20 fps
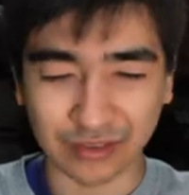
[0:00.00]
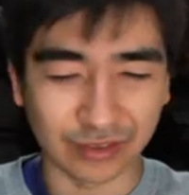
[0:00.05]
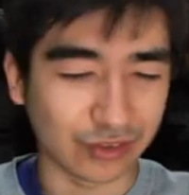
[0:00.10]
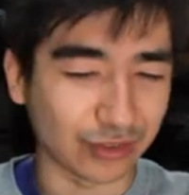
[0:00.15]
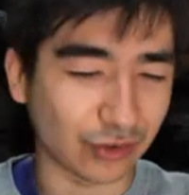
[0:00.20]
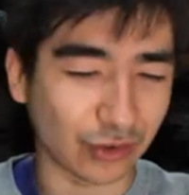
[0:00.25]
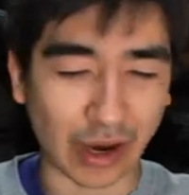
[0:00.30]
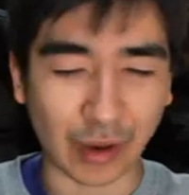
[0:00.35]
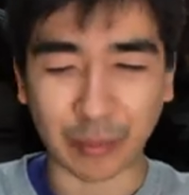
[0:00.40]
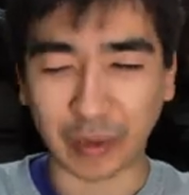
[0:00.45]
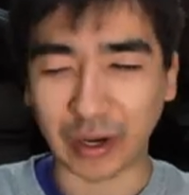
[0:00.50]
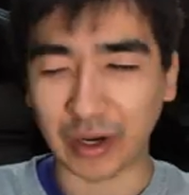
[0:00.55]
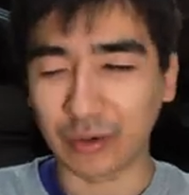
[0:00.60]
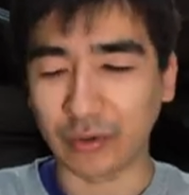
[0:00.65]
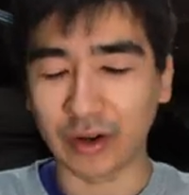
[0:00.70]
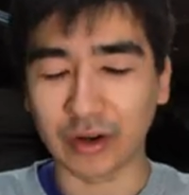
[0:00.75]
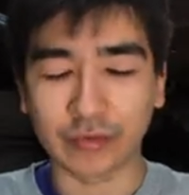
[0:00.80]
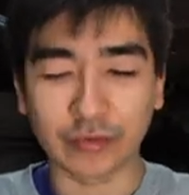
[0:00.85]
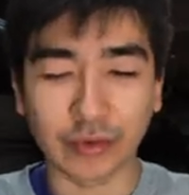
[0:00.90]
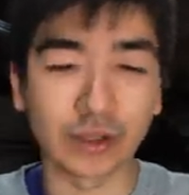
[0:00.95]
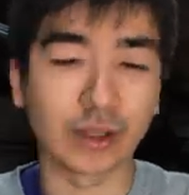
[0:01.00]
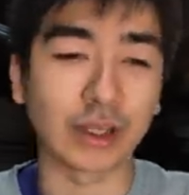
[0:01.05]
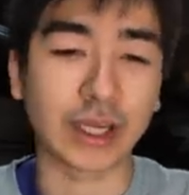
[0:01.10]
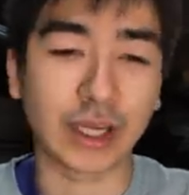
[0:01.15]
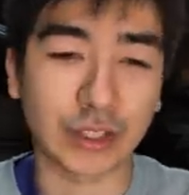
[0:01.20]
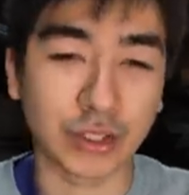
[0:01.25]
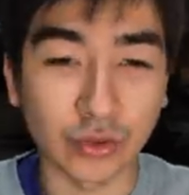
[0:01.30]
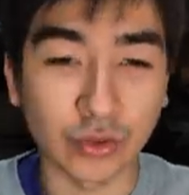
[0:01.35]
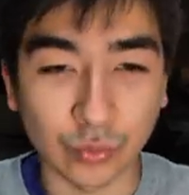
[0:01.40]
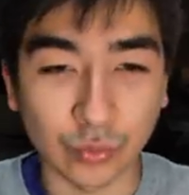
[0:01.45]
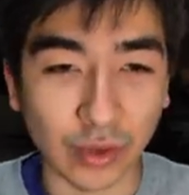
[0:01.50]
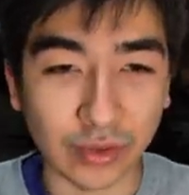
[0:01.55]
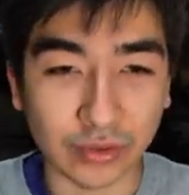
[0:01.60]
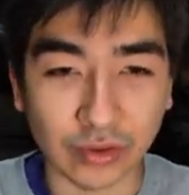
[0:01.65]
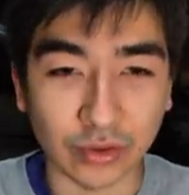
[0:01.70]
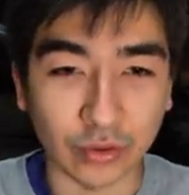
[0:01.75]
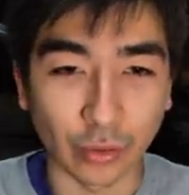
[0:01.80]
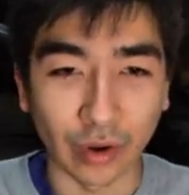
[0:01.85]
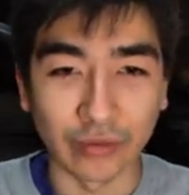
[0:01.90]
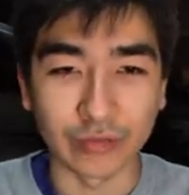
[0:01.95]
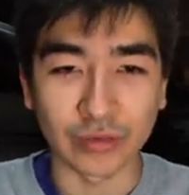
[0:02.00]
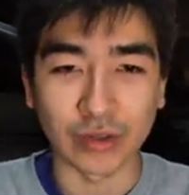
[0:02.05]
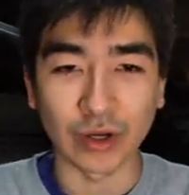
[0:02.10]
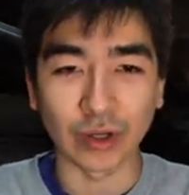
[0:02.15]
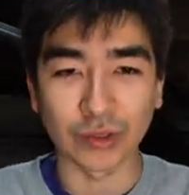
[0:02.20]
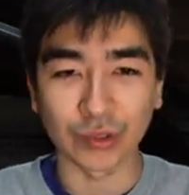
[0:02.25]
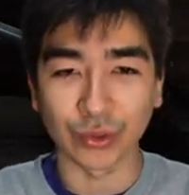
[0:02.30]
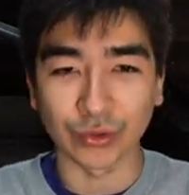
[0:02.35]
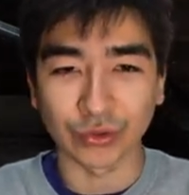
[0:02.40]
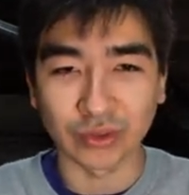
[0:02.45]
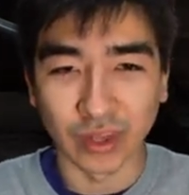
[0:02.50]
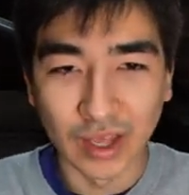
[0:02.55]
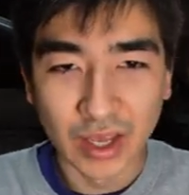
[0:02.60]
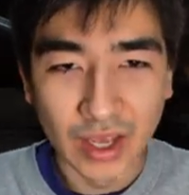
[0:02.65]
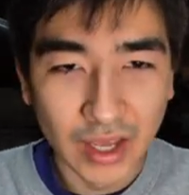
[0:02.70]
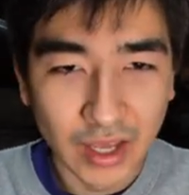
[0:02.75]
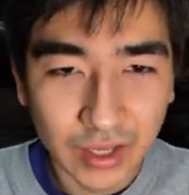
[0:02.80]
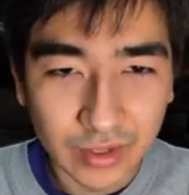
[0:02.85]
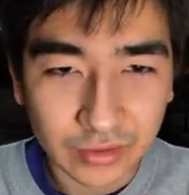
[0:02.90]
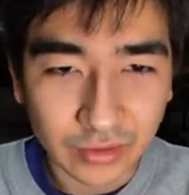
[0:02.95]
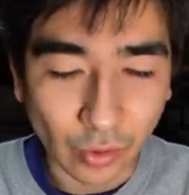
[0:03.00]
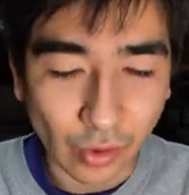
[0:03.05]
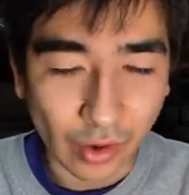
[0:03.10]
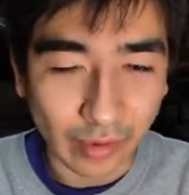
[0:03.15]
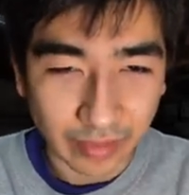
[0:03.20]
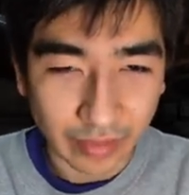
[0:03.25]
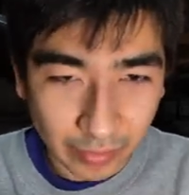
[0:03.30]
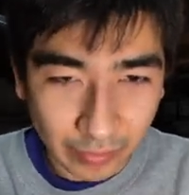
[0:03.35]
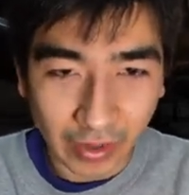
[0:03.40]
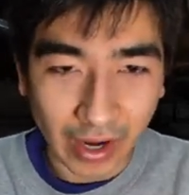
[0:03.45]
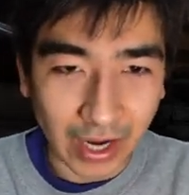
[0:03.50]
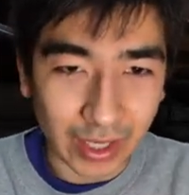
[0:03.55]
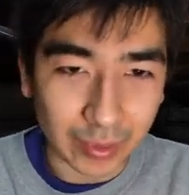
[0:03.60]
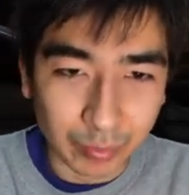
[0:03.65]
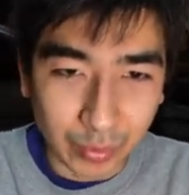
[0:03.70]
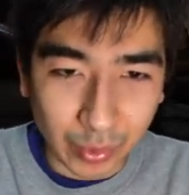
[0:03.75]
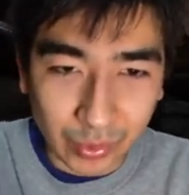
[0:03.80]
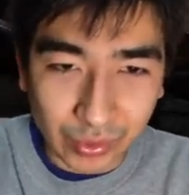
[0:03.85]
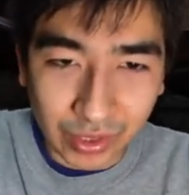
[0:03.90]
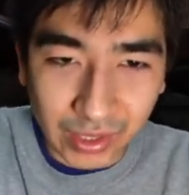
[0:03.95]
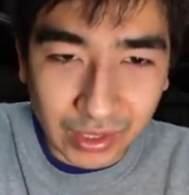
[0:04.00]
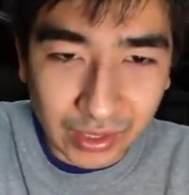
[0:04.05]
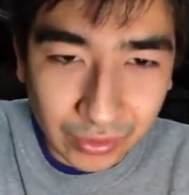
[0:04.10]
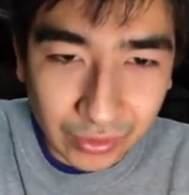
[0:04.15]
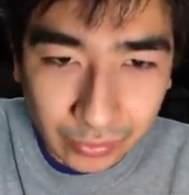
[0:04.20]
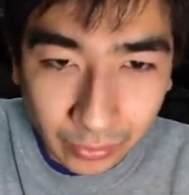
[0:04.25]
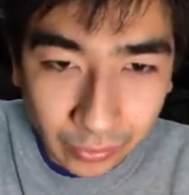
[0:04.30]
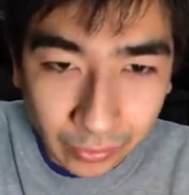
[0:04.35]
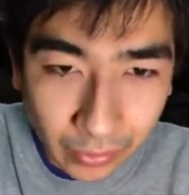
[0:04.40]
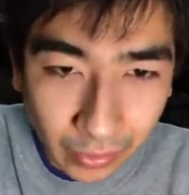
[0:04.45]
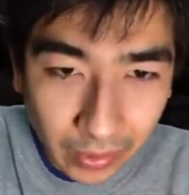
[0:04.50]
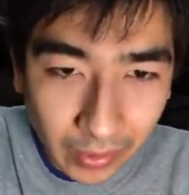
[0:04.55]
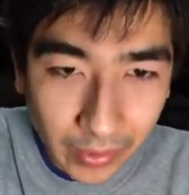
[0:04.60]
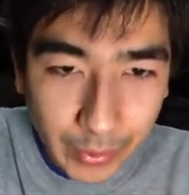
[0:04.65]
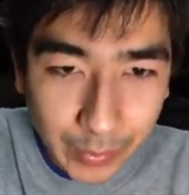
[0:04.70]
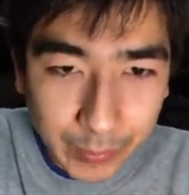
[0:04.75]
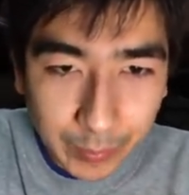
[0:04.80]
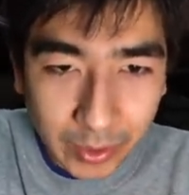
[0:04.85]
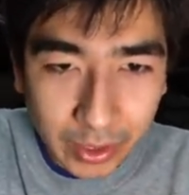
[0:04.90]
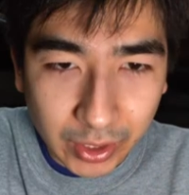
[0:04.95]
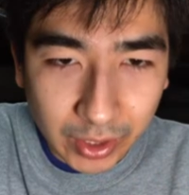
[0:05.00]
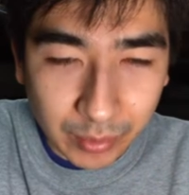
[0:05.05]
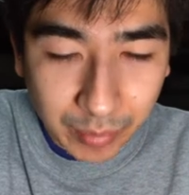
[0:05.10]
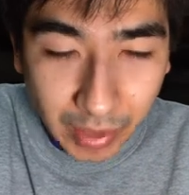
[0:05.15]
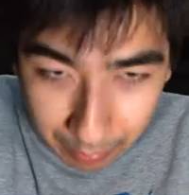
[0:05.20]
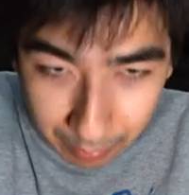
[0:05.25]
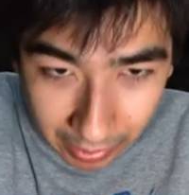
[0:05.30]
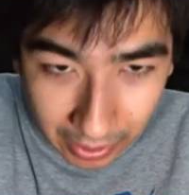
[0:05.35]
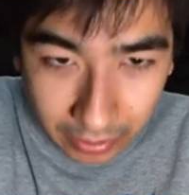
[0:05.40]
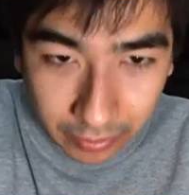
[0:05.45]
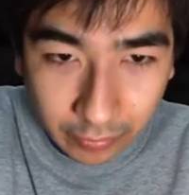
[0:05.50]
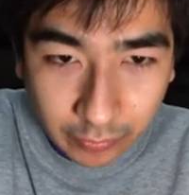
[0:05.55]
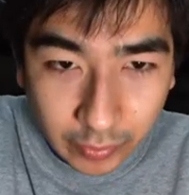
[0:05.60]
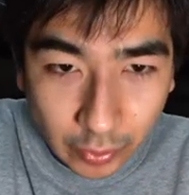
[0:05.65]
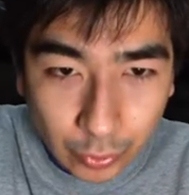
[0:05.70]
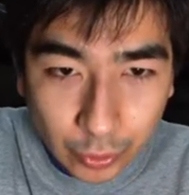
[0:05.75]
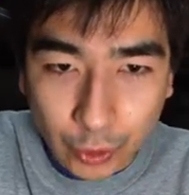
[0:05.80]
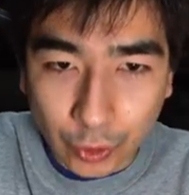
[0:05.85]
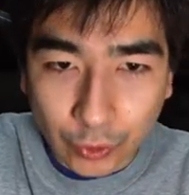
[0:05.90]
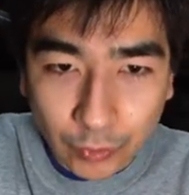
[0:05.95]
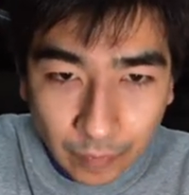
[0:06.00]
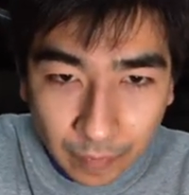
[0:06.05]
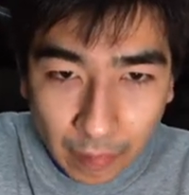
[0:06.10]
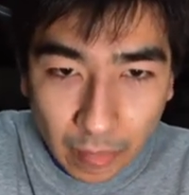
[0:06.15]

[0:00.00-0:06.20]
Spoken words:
is crap, I don't want to feel like I just wasted $12, so I've never had a poutine, you know, but maybe in the future.